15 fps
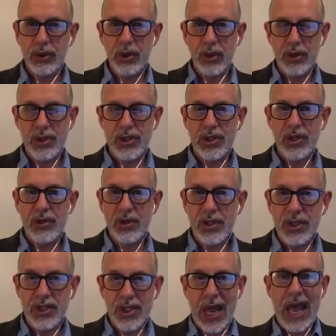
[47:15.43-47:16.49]
students
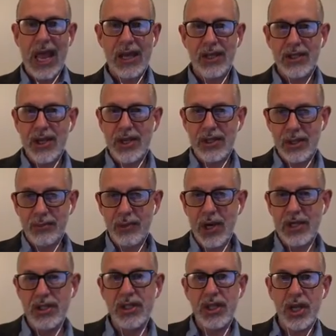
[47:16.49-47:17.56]
to access the
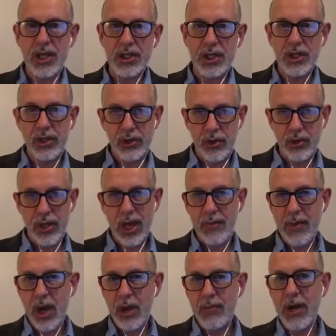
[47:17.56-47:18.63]
presentation through their
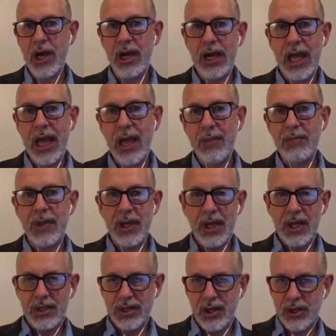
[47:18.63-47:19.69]
mobile app.
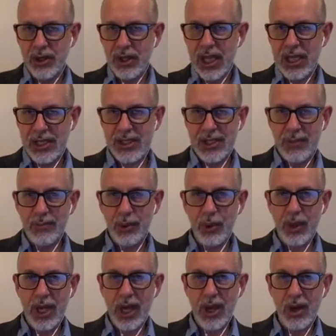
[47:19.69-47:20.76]
So you get a simple
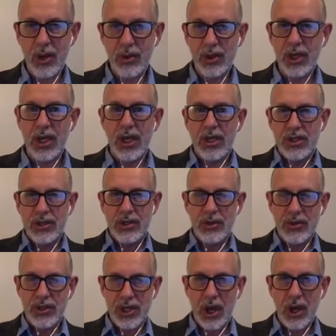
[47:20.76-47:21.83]
code,
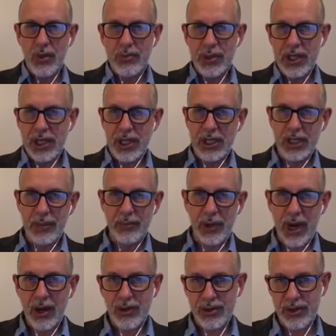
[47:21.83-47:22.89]
students open it in the
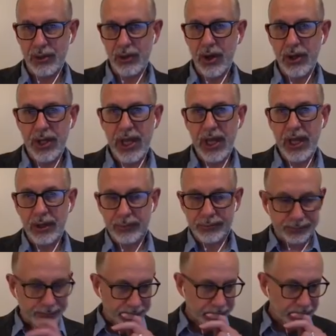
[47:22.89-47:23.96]
browser on
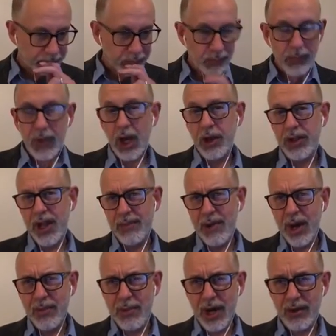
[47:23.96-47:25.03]
their
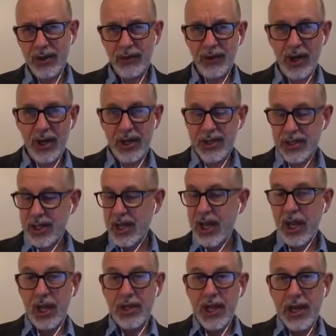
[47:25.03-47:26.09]
mobile device,
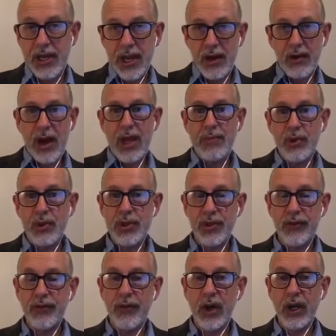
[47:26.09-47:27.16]
and then they're able to
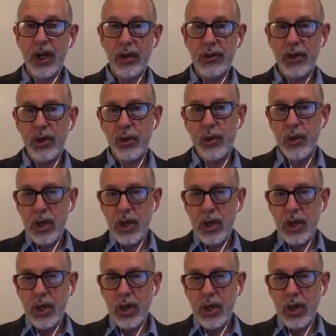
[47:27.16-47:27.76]
follow your